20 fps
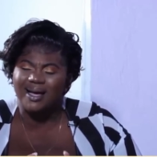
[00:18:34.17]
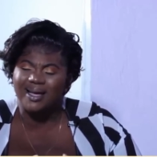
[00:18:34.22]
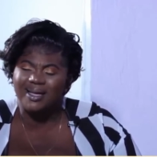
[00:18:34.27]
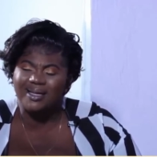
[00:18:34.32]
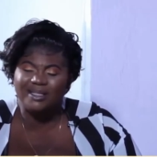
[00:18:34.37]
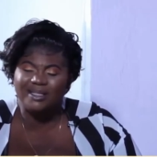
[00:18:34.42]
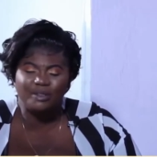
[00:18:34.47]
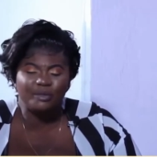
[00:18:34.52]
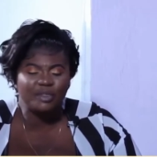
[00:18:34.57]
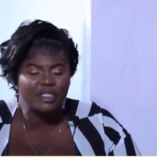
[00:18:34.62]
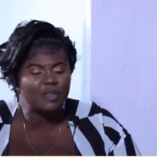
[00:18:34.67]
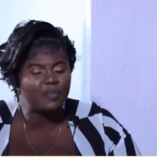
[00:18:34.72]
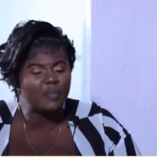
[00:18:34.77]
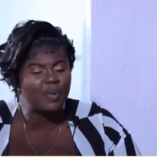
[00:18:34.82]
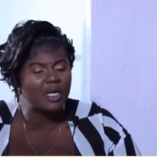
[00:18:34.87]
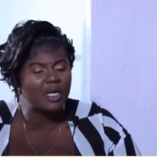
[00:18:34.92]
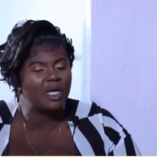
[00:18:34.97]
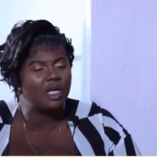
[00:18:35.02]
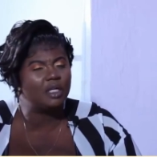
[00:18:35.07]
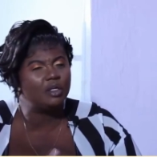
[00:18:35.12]
I
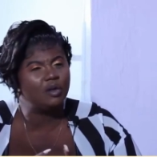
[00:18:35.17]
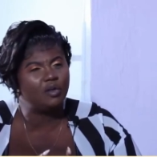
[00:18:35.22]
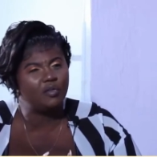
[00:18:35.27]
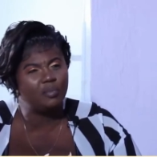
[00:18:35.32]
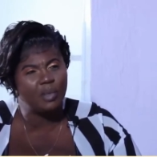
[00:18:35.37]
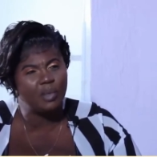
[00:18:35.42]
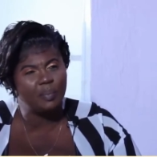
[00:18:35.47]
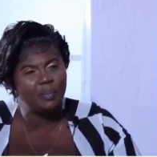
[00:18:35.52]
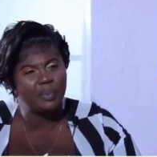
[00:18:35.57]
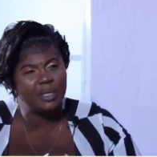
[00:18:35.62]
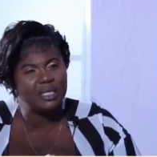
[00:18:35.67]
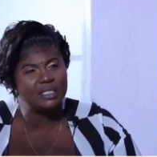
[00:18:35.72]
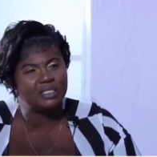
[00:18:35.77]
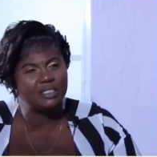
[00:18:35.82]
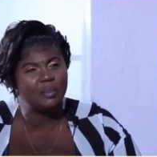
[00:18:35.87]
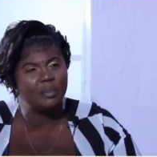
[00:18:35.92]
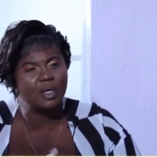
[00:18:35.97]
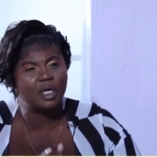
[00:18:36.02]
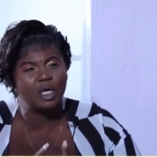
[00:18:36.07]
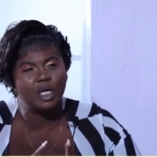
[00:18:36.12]
respect and love my
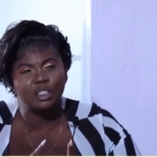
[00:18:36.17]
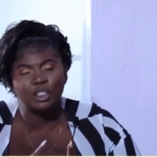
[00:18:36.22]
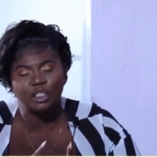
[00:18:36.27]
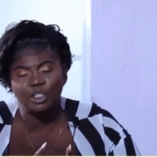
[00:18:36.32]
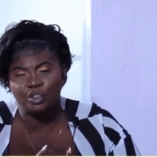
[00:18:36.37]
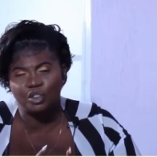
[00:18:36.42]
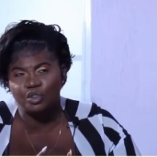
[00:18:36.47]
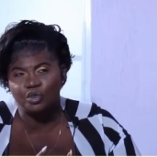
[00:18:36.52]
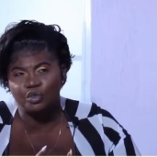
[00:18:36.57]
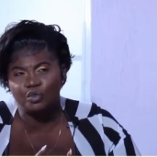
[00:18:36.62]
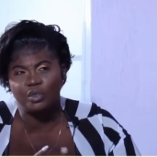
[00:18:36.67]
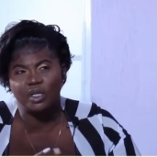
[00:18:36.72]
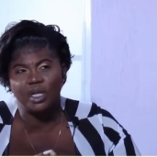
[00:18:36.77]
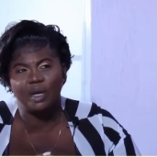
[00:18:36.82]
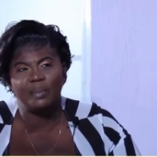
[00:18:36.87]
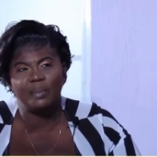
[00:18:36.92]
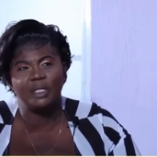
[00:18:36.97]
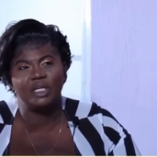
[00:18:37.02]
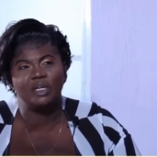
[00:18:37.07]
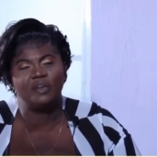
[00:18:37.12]
pastor because he's
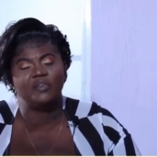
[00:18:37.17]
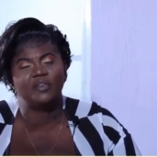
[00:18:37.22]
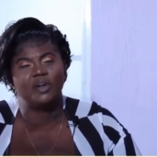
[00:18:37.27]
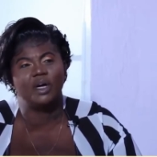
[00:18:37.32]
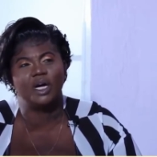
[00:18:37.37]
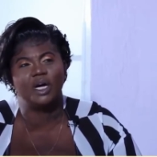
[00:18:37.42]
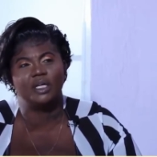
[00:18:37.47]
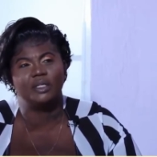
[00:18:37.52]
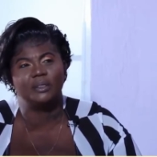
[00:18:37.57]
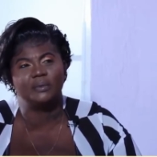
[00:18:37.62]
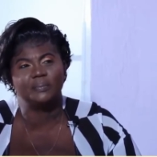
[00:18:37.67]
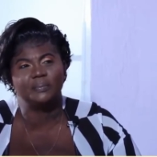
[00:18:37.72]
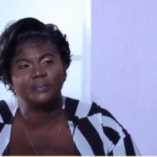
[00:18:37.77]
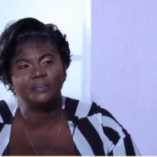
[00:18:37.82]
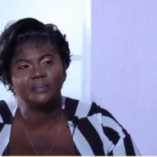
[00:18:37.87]
truly a man of God.